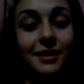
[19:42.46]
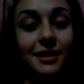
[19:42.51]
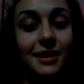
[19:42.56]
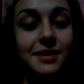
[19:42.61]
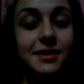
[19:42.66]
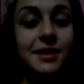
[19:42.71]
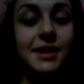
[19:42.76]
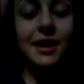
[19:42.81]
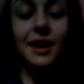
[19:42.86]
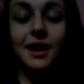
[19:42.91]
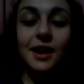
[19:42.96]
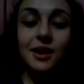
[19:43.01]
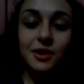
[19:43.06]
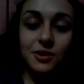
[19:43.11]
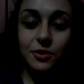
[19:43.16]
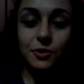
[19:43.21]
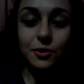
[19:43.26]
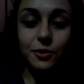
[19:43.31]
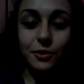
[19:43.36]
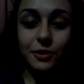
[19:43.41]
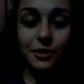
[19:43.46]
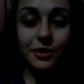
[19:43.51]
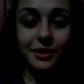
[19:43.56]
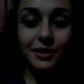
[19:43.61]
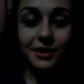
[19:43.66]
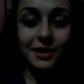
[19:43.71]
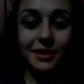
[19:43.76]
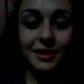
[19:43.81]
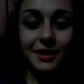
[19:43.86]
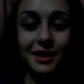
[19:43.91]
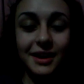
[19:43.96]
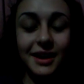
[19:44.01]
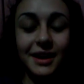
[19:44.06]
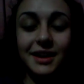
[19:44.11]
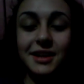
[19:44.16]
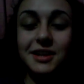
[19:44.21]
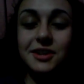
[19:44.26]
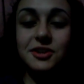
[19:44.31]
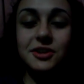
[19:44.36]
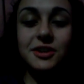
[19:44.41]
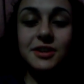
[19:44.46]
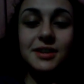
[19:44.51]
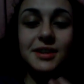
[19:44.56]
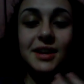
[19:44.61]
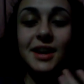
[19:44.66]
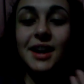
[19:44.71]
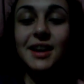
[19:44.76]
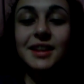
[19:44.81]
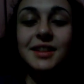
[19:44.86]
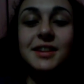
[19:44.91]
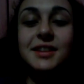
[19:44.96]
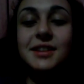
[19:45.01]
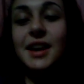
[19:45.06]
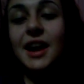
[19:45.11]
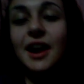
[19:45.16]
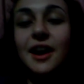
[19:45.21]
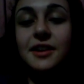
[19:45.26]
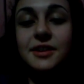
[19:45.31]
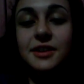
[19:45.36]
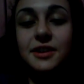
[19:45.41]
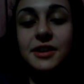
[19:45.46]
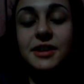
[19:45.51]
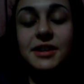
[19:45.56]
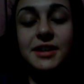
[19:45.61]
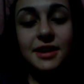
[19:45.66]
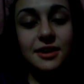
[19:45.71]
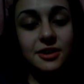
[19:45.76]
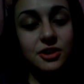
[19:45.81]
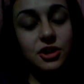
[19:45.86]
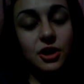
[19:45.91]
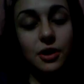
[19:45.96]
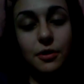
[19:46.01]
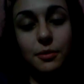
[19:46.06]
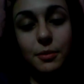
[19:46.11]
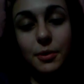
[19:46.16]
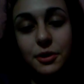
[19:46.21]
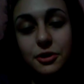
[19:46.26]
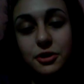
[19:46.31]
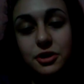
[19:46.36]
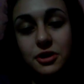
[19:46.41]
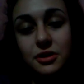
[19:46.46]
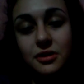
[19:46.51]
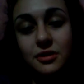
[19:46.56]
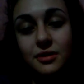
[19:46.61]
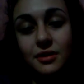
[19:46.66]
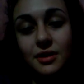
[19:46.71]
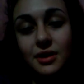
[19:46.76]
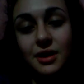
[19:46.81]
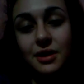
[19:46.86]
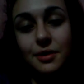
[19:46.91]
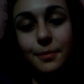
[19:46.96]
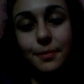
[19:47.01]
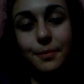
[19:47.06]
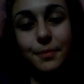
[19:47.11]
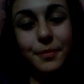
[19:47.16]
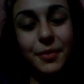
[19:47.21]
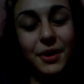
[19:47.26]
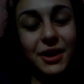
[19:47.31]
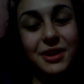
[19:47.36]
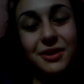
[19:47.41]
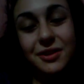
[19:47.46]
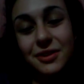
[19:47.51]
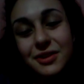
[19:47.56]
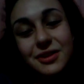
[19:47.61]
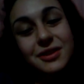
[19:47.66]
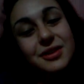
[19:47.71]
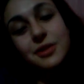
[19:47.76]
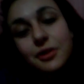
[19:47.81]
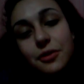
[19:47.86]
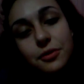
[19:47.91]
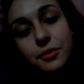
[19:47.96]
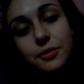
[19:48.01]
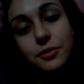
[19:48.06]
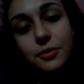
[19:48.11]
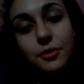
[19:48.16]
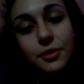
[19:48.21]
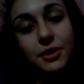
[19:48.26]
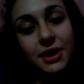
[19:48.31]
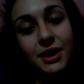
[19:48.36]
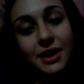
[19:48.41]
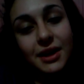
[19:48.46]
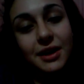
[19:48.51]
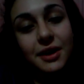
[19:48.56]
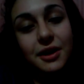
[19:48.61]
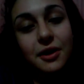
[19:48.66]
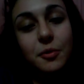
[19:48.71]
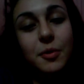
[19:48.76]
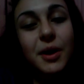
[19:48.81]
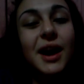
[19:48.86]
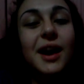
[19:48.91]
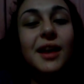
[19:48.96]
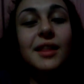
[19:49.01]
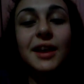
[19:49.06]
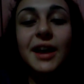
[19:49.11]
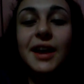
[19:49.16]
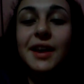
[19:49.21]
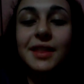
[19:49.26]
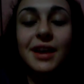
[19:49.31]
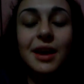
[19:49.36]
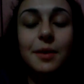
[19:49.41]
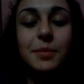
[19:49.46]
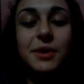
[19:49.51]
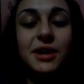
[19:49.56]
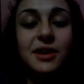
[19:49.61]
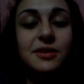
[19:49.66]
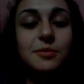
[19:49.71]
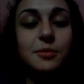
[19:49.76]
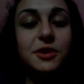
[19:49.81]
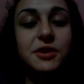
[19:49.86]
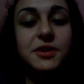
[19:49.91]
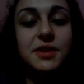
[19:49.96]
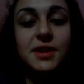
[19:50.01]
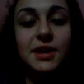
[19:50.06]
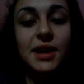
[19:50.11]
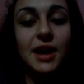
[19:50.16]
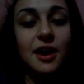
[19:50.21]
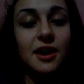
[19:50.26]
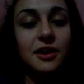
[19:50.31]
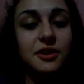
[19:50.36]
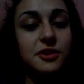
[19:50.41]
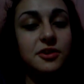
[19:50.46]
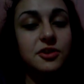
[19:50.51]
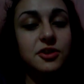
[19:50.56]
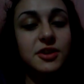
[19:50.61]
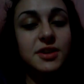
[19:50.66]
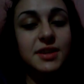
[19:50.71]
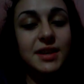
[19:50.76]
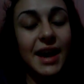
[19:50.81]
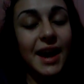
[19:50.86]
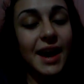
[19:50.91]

he can't talk. And he's just... This character, he does show emotion, but just not through talking. And in a way I like that because most of the characters just nag.